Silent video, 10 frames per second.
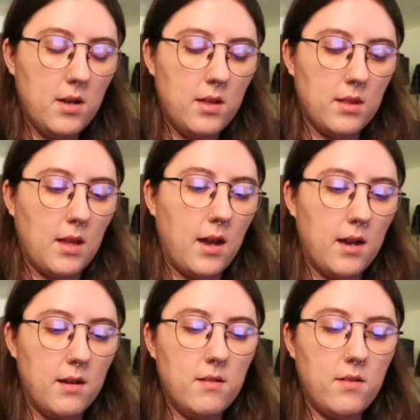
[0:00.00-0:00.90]

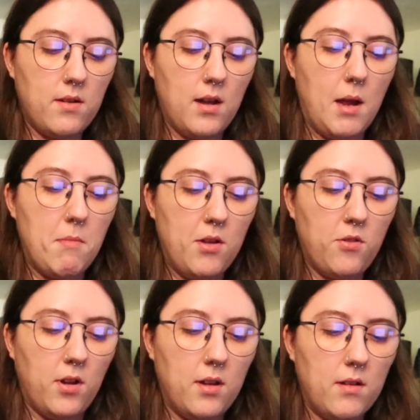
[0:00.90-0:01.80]
that I
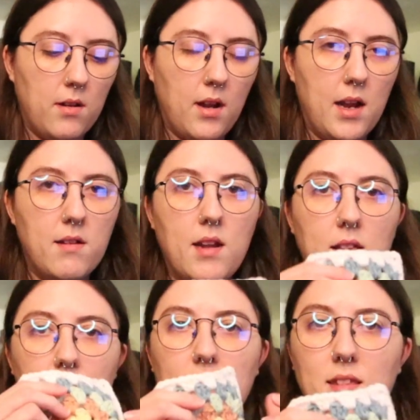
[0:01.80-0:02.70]
mentioned I did
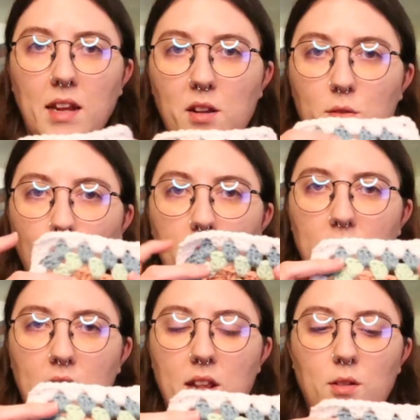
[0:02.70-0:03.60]
these ones
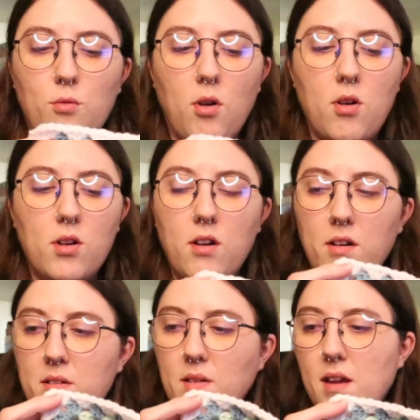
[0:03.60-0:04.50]
in the wrong
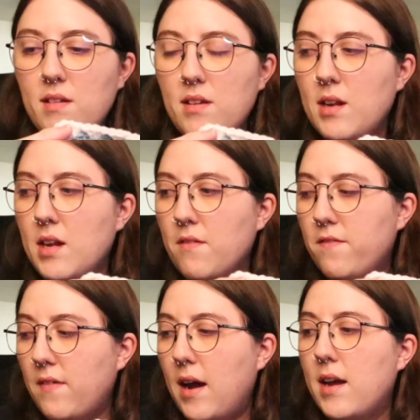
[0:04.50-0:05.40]
hook size. I did it in a
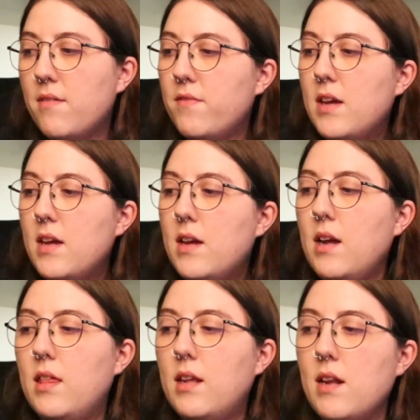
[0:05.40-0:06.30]
5,
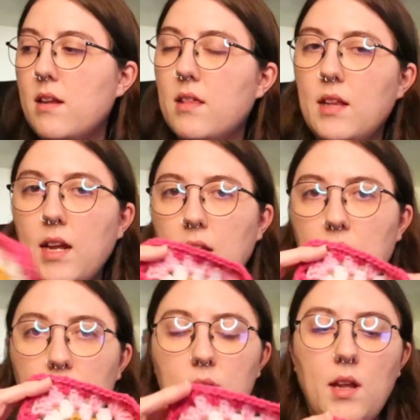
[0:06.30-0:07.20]
and then I did
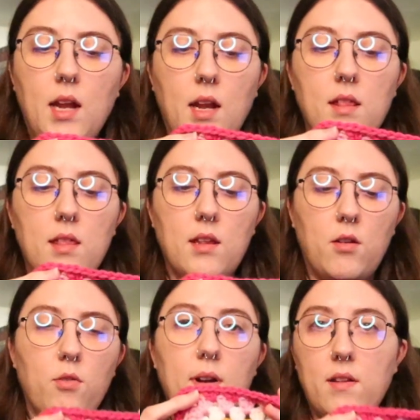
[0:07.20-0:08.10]
these in the
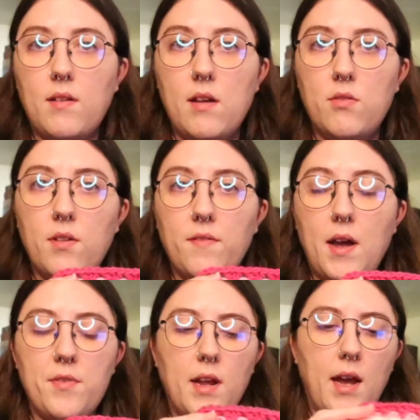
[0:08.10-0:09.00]
correct size with a
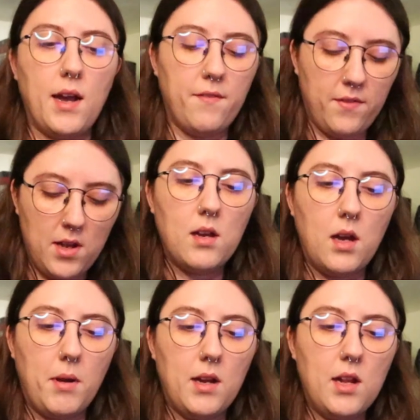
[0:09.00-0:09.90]
5.5. I
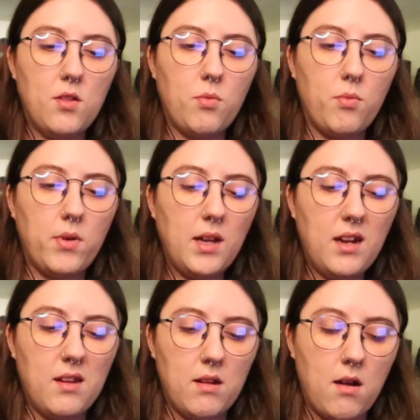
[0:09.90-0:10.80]
mean, it's really
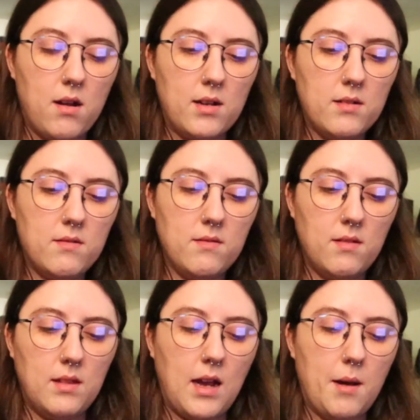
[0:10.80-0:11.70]
not
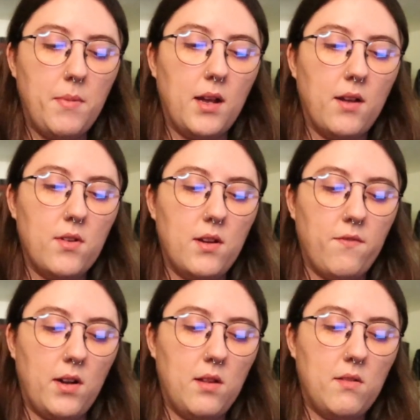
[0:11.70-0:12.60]
that big of a
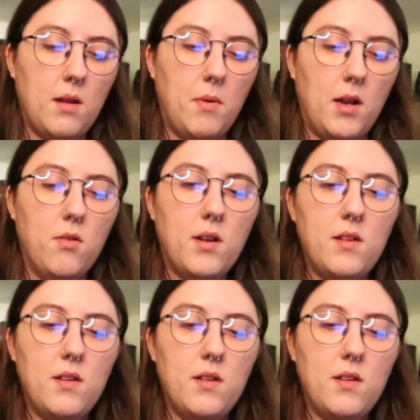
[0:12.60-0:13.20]
difference. I mean, you can